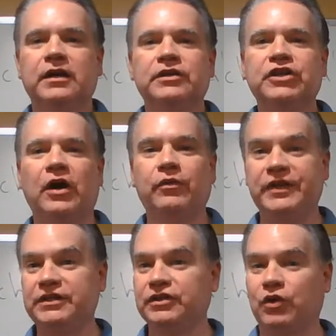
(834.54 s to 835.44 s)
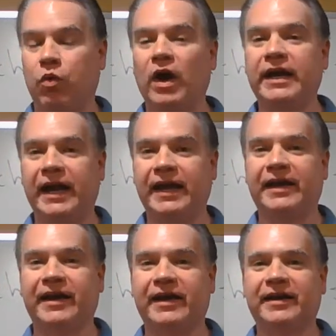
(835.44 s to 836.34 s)
So this is quite
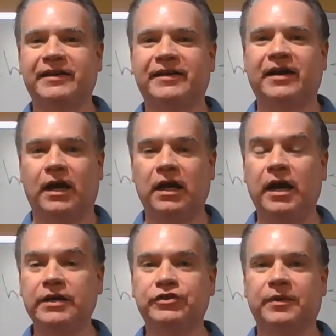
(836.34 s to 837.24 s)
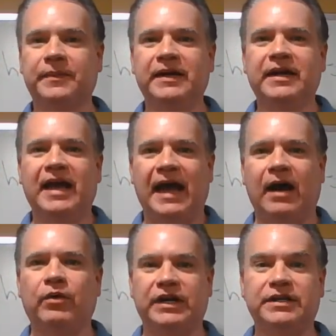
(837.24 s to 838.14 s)
a conundrum,
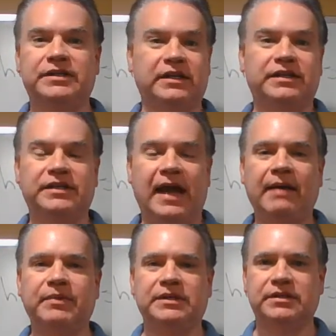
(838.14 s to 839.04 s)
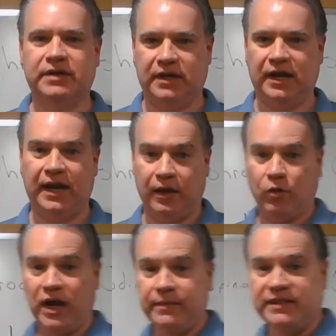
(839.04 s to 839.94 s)
how it is that this happens.
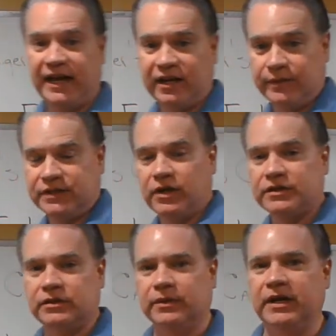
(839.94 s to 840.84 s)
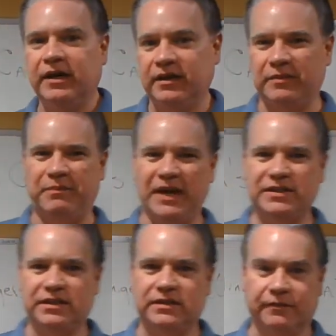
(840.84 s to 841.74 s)
Quantum entanglement is also the
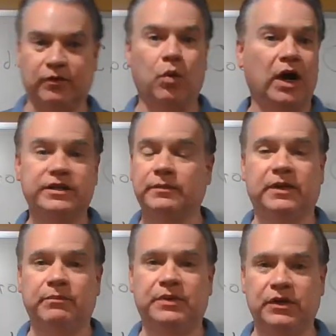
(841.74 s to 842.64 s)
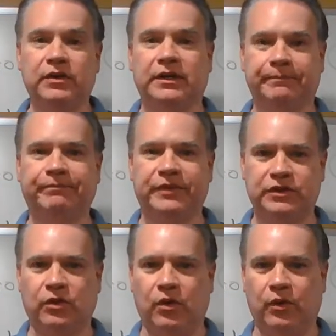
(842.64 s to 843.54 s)
basis of quantum computing,
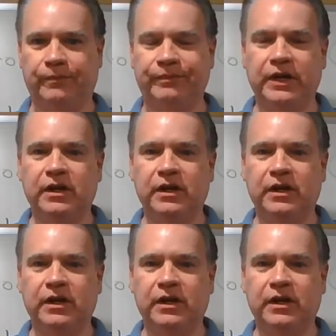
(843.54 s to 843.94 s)
this whole